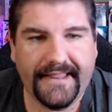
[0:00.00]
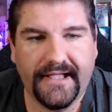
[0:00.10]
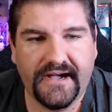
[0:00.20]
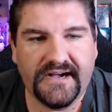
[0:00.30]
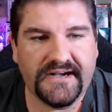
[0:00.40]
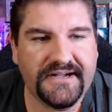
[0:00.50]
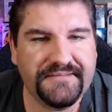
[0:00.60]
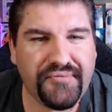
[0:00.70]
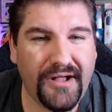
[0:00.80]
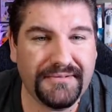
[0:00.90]
Uh,
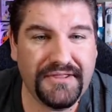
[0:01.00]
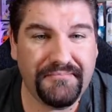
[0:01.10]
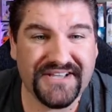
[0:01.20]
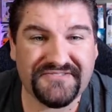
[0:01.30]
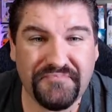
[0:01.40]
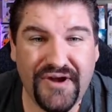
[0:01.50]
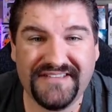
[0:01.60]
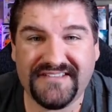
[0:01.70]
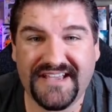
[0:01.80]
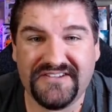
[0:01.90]
probably the best
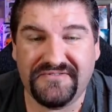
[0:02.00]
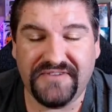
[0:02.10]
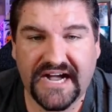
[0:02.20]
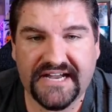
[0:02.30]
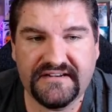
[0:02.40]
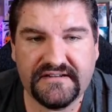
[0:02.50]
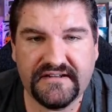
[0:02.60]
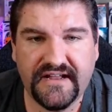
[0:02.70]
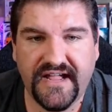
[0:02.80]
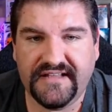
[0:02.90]
price I could find,
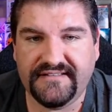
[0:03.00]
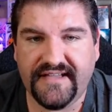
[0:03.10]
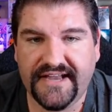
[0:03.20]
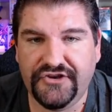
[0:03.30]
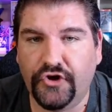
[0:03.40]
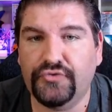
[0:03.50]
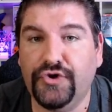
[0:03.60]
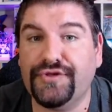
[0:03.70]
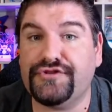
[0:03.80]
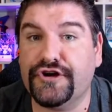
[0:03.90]
and I don't
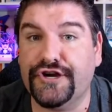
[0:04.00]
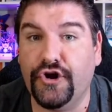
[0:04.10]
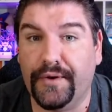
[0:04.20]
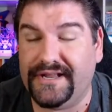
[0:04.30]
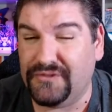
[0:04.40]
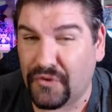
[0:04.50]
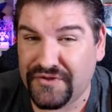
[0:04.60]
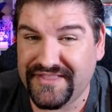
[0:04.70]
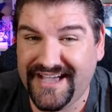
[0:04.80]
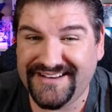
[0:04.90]
know that they're going to go any lower
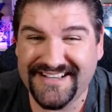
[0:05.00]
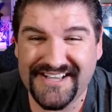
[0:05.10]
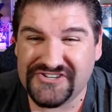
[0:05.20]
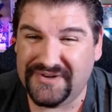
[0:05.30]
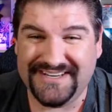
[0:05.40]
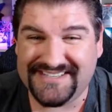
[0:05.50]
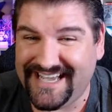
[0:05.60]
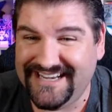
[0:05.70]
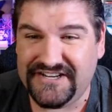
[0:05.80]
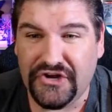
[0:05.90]
than that. So I
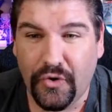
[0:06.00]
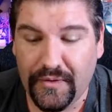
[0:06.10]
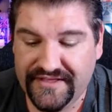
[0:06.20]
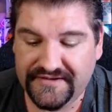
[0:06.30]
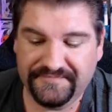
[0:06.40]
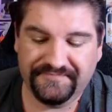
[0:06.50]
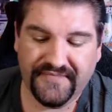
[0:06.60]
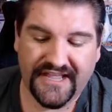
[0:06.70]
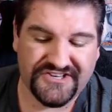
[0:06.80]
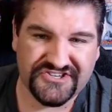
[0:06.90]
decided to go with it
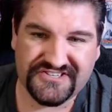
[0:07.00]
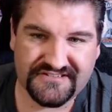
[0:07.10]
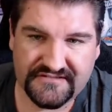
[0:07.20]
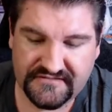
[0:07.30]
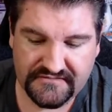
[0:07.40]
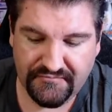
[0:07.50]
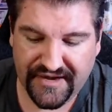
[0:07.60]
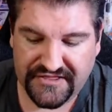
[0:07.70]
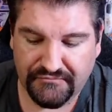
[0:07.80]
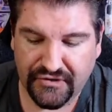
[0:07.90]
and just
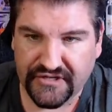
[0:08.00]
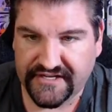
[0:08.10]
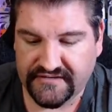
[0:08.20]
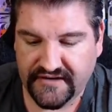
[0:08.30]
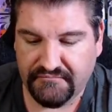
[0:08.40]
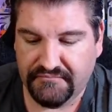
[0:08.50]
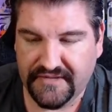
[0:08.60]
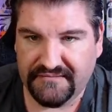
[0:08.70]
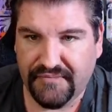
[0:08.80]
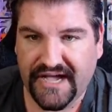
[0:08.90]
bite the bullet and
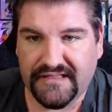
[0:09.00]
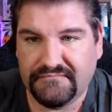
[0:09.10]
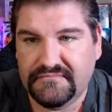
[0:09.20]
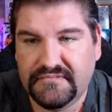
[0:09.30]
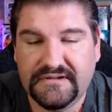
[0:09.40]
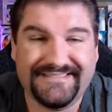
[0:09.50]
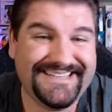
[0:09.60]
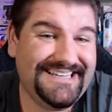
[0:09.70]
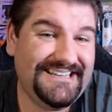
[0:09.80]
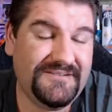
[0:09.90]
and buy them.
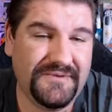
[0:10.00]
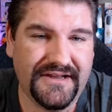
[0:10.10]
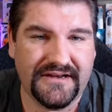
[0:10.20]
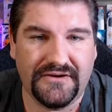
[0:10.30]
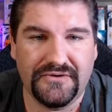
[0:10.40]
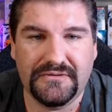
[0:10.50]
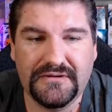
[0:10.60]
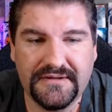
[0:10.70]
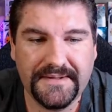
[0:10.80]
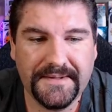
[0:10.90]
Ah, what are you gonna do?
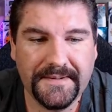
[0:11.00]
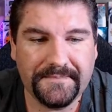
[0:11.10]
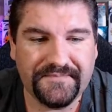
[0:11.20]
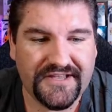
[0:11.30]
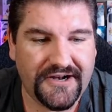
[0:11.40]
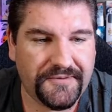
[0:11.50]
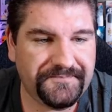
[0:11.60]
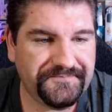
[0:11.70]
You know.